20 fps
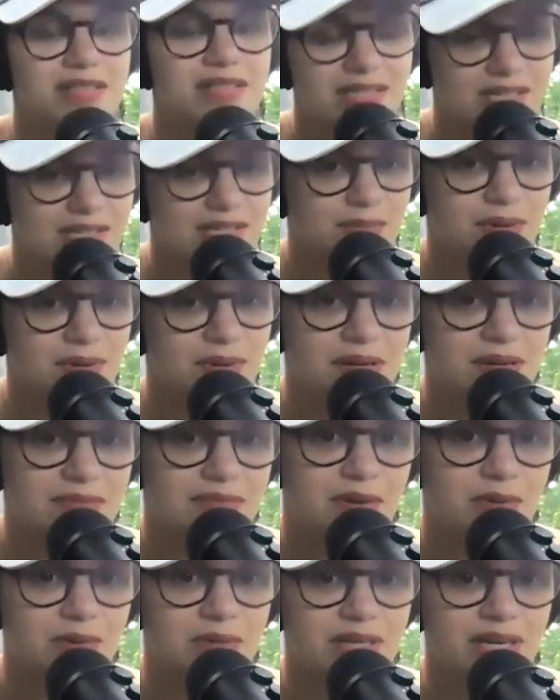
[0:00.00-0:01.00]
This is what I have
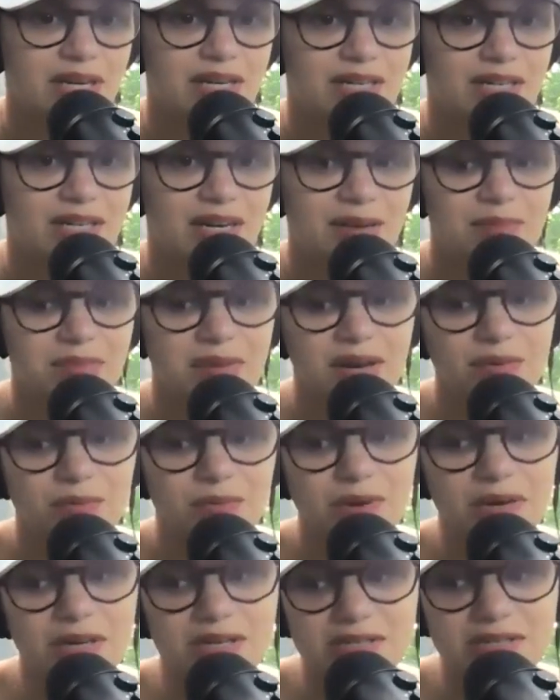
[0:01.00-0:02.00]
going on, and I'm not
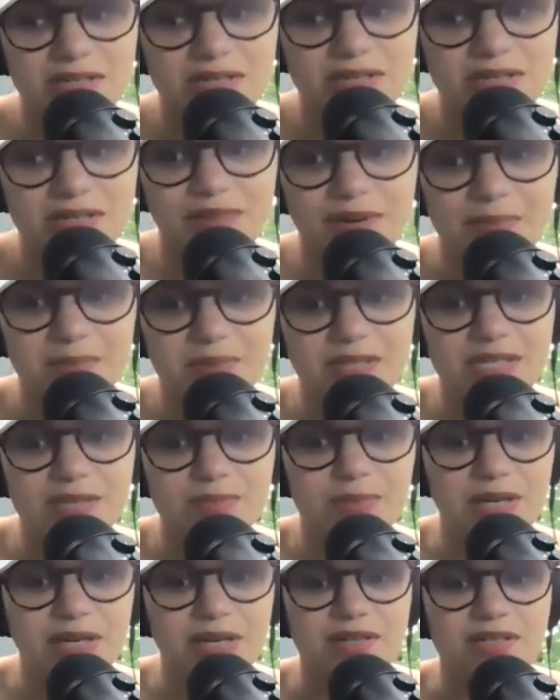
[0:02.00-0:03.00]
willing to give up this
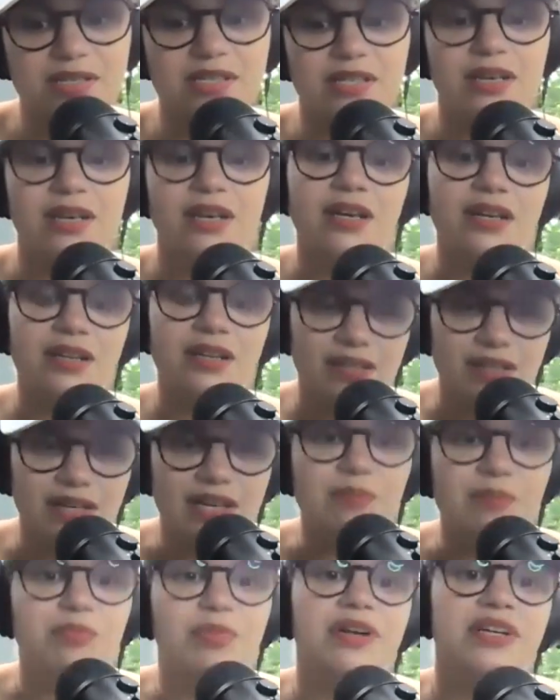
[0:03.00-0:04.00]
because
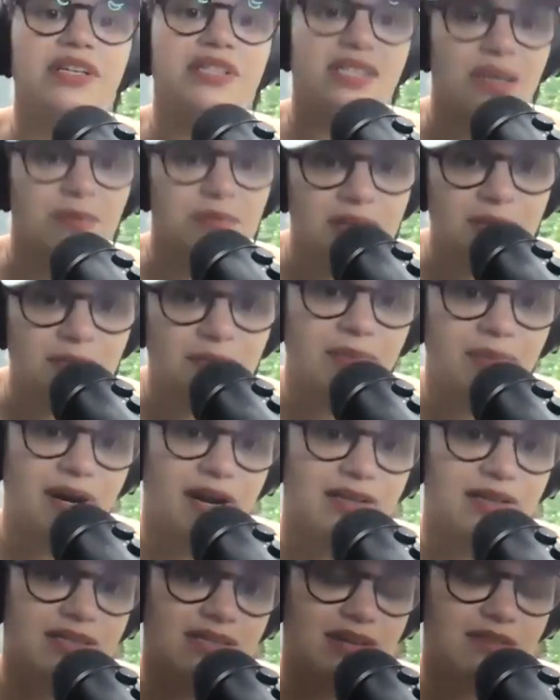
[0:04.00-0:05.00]
it brings something
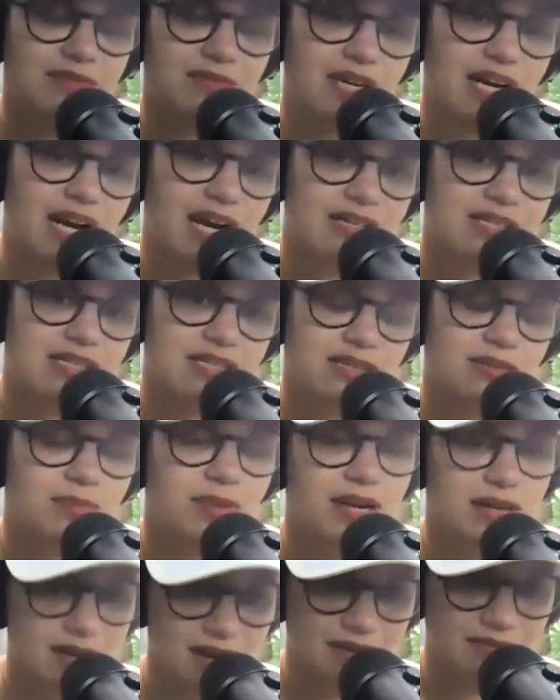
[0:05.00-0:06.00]
positive. It adds to
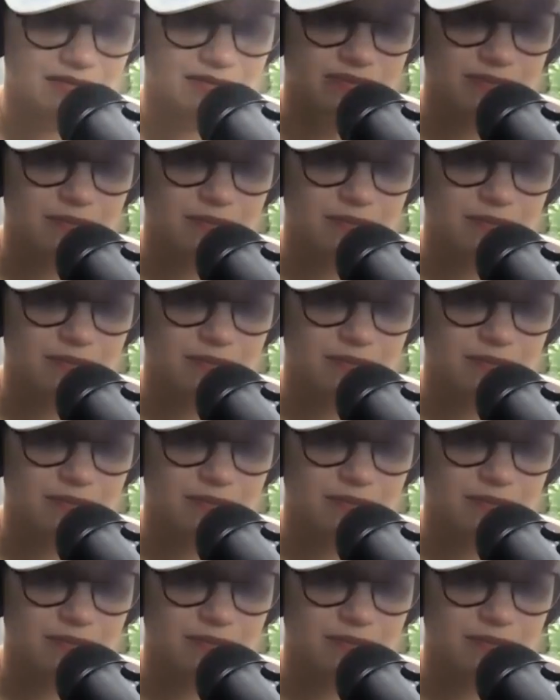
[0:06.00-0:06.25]
my life.